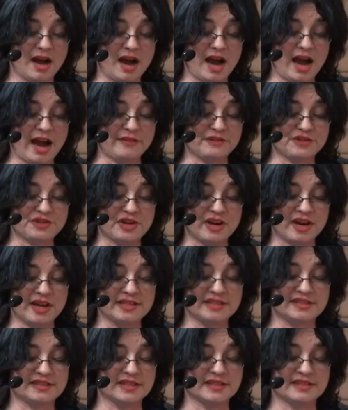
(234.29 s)
I have
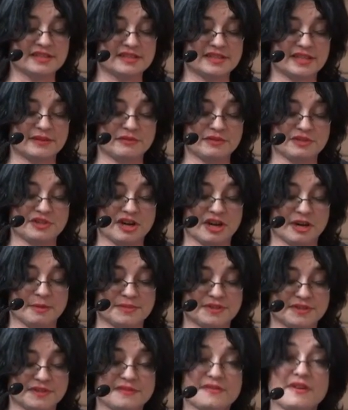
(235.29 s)
tried since several
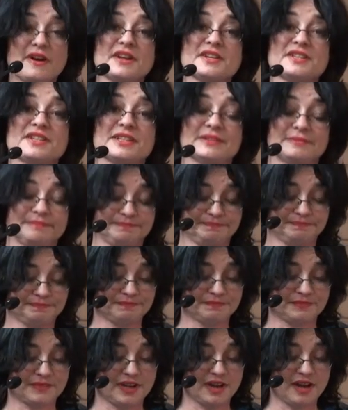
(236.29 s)
times to find it.
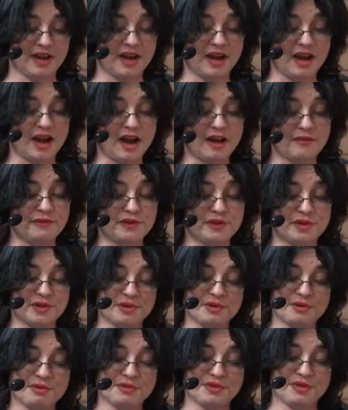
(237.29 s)
I've
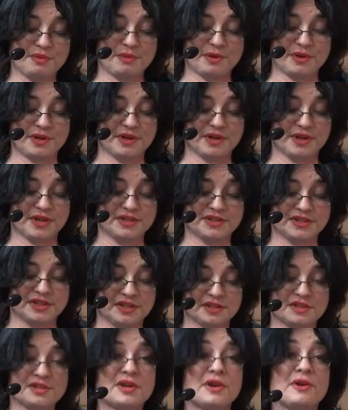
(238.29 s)
Googled the words
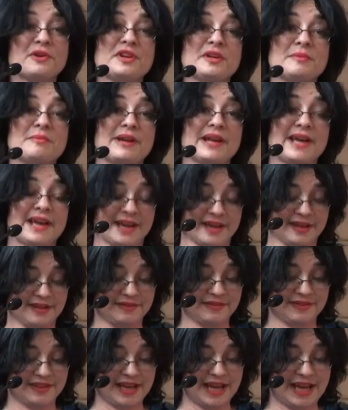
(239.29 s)
Tony
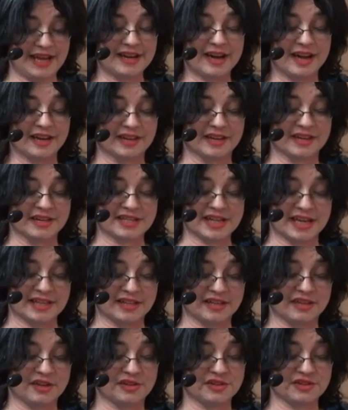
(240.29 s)
Blair and
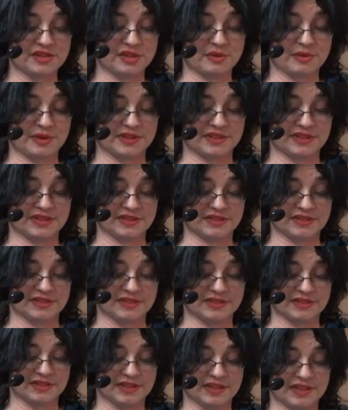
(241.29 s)
unintended
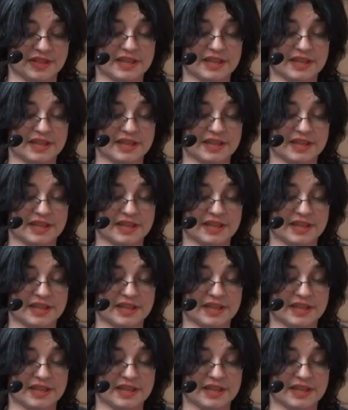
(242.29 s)
consequences.